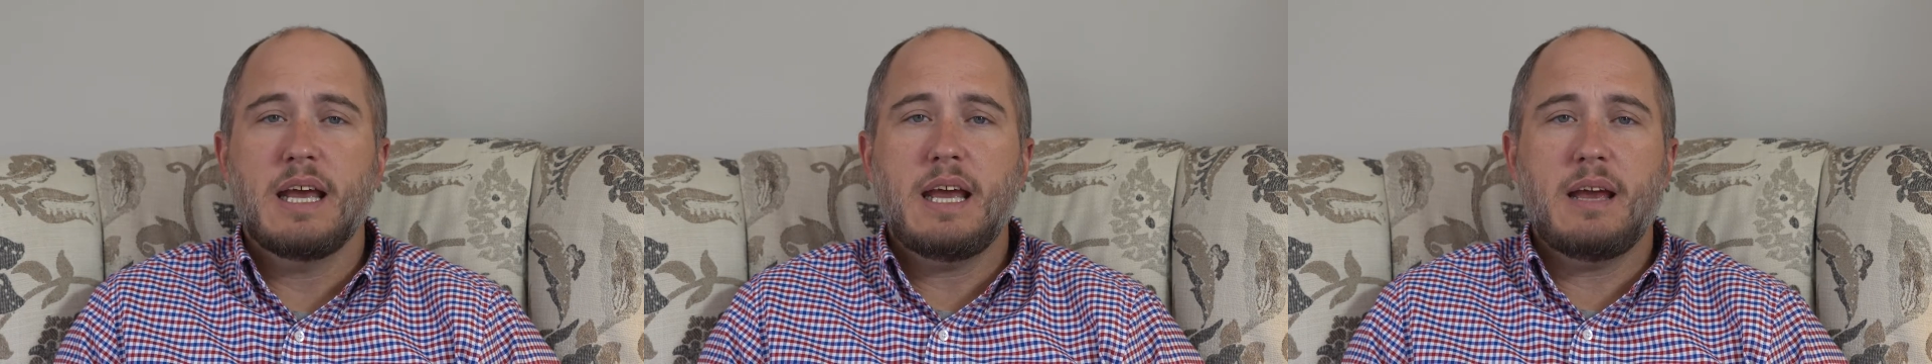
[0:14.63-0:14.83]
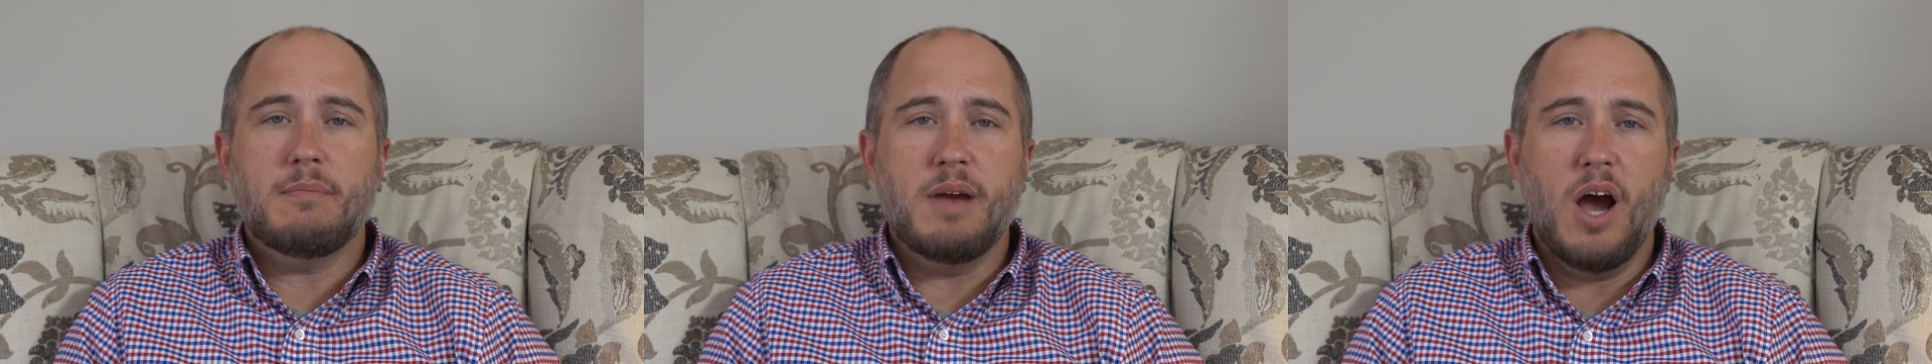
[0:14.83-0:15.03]

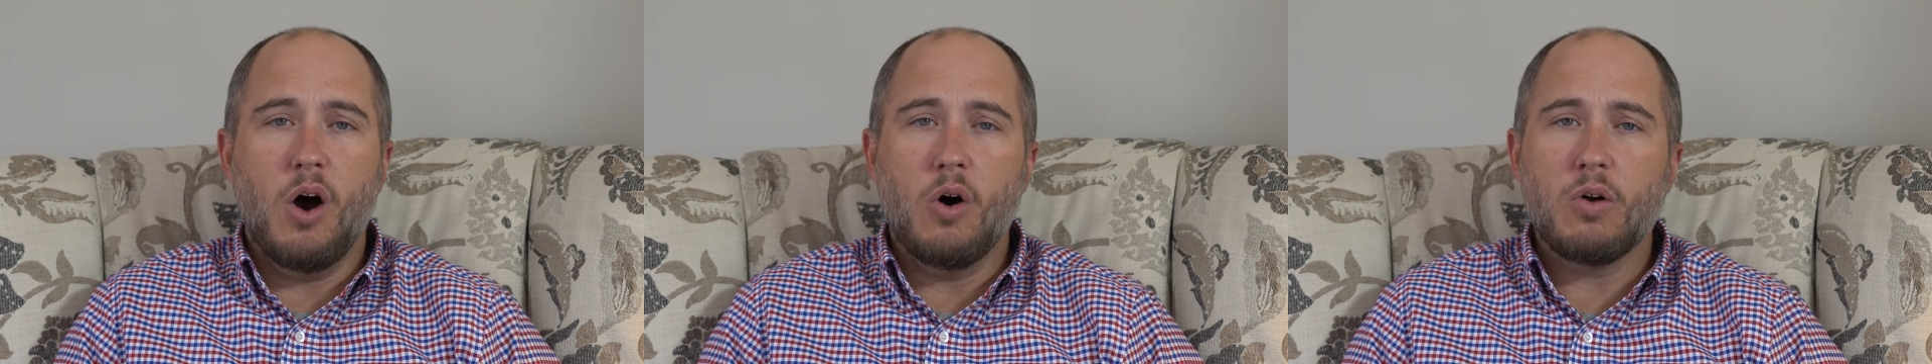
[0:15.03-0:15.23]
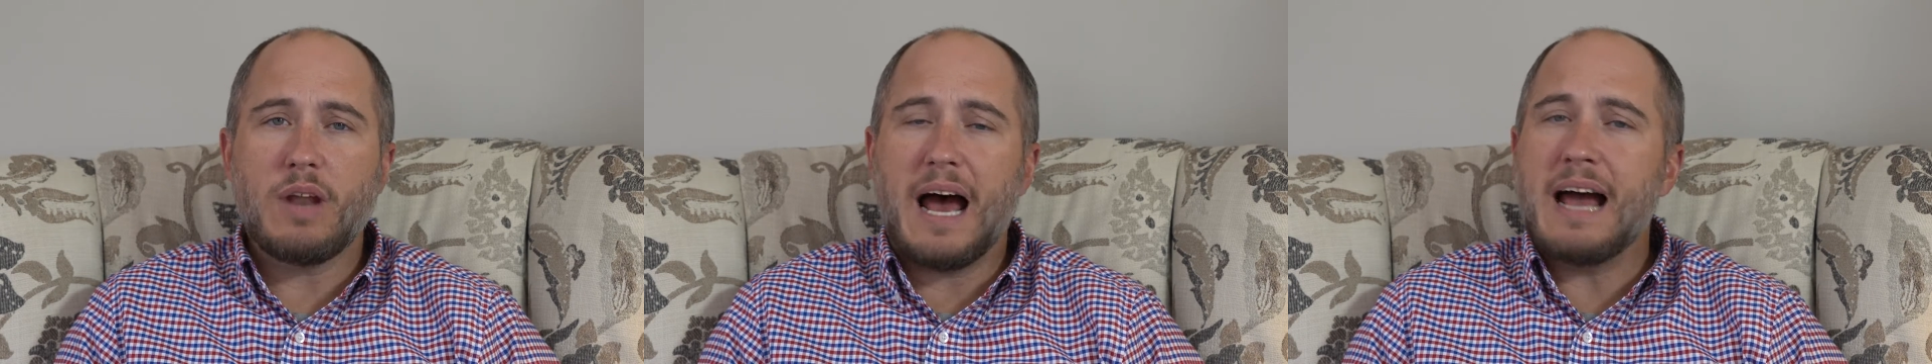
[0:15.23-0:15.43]
And
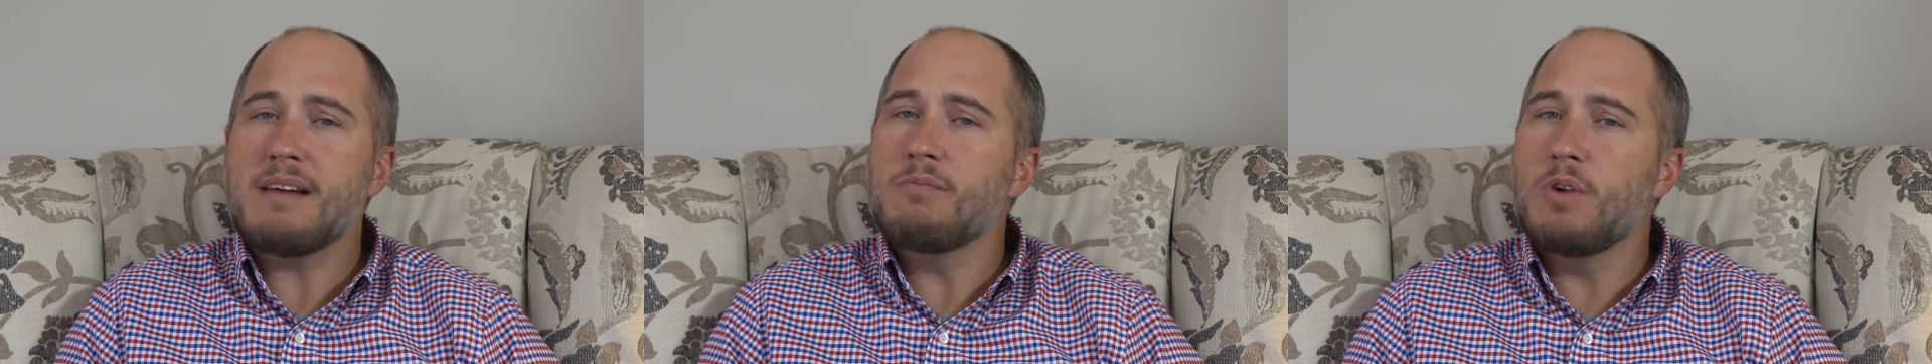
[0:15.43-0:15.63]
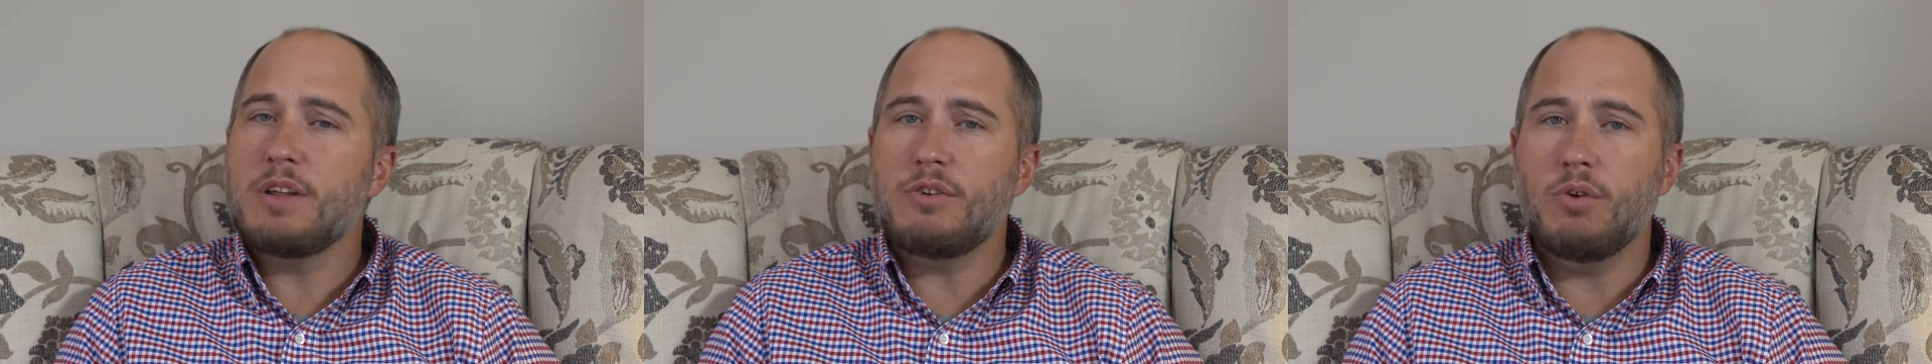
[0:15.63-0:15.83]
behold, I
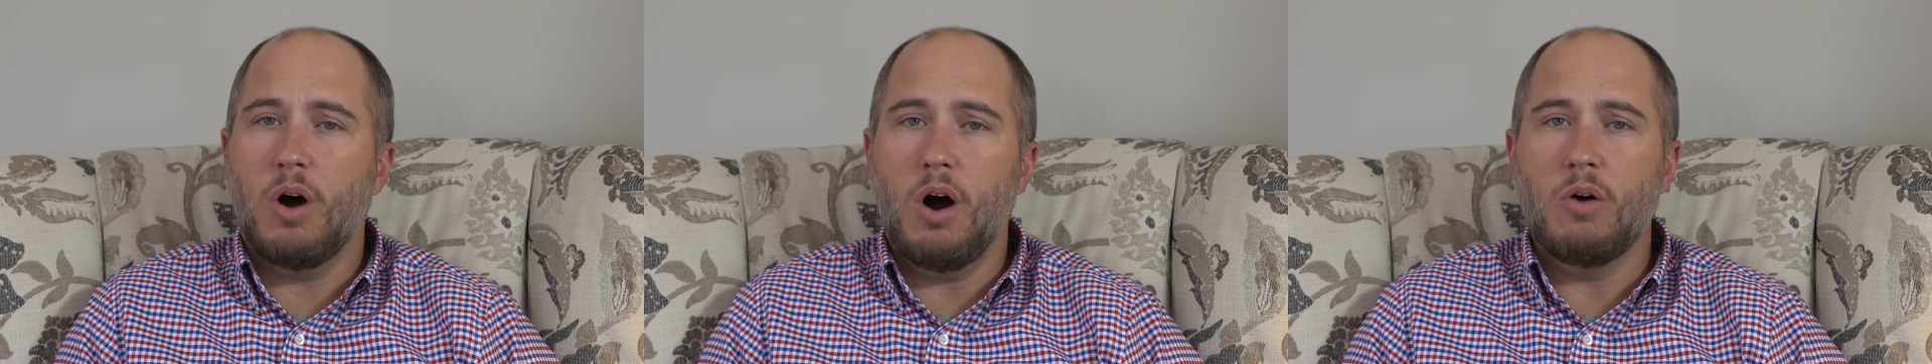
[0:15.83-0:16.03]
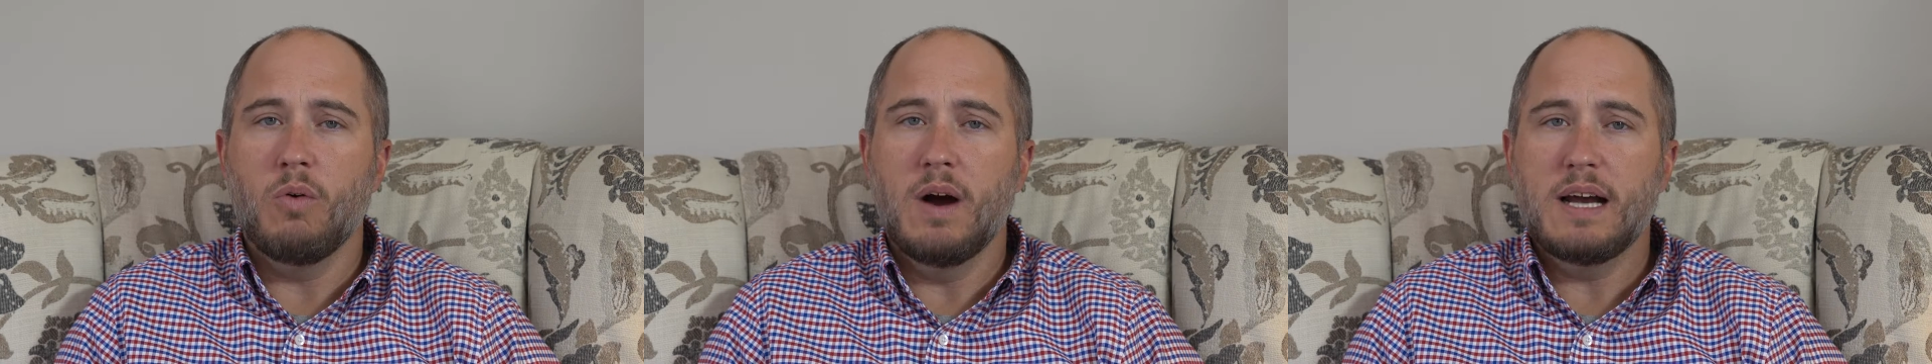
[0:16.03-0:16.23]
am with you
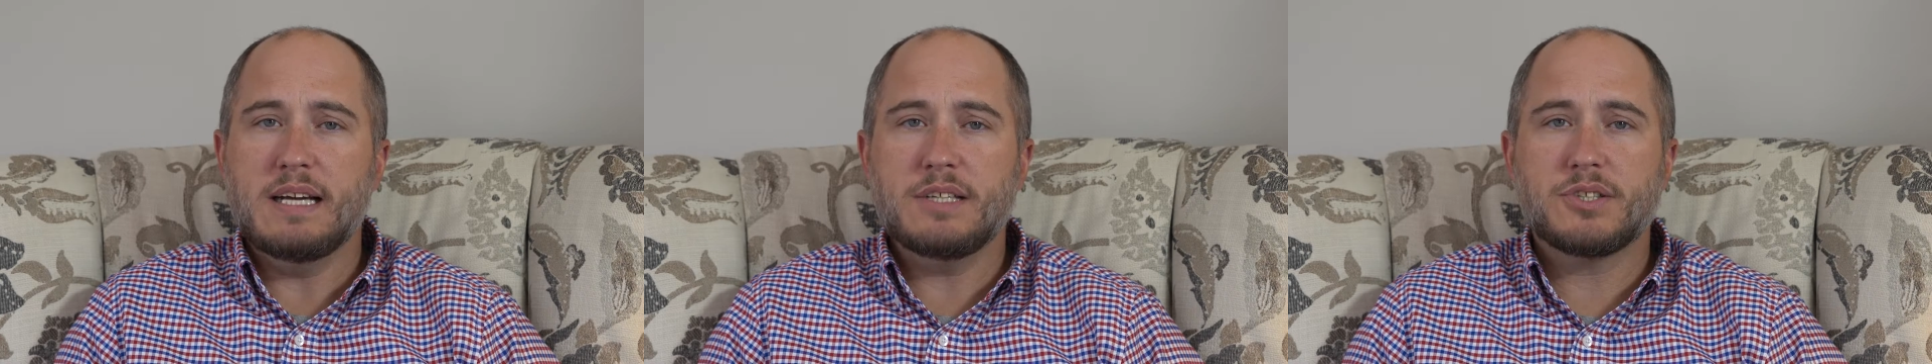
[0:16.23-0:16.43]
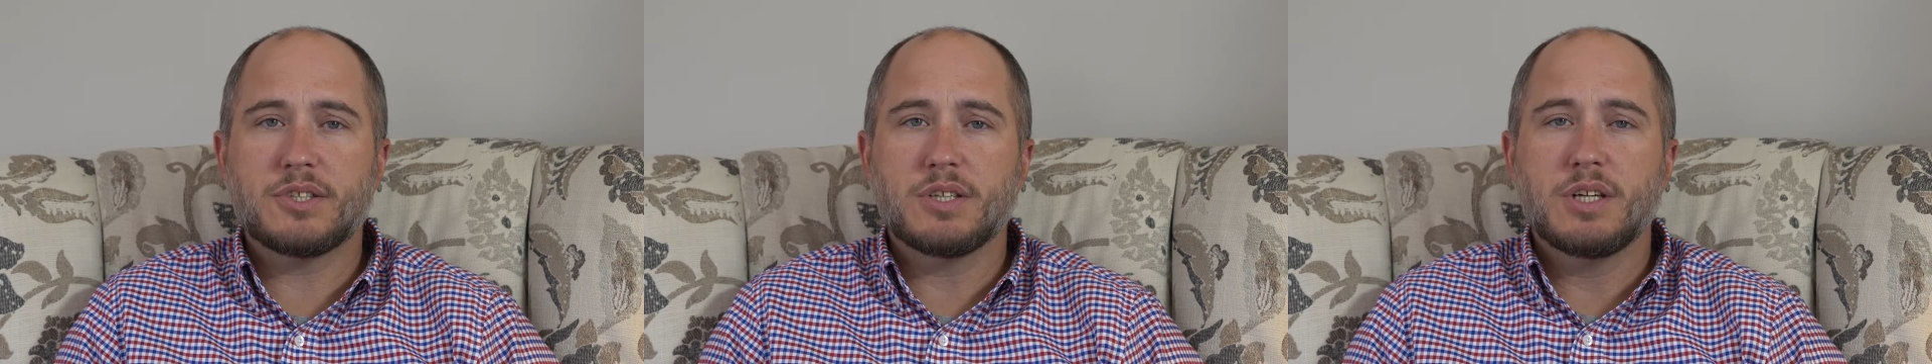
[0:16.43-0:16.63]

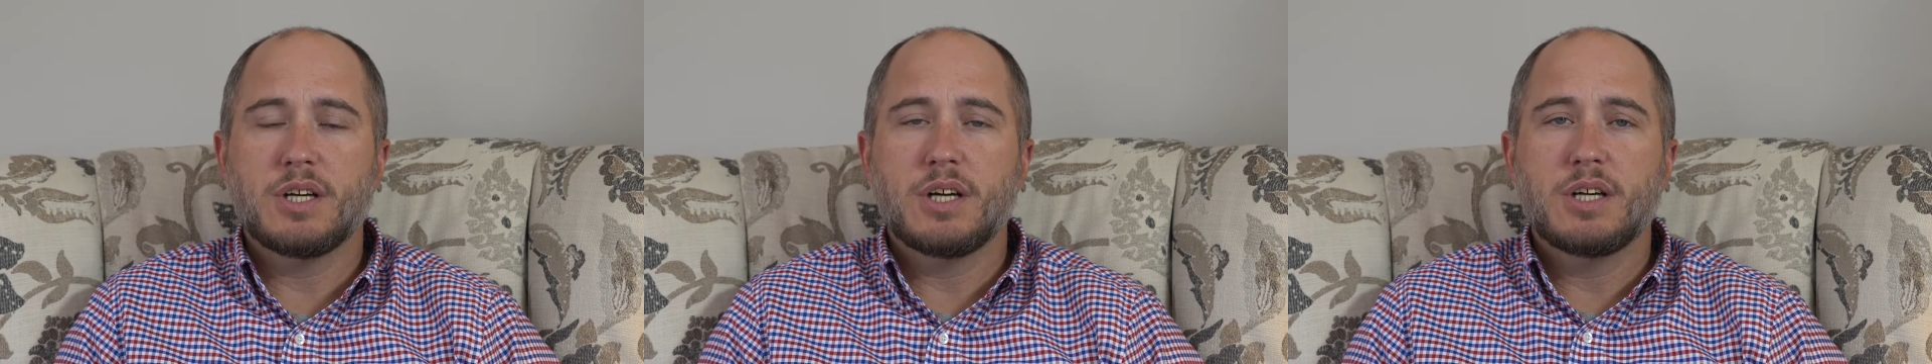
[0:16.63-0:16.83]
always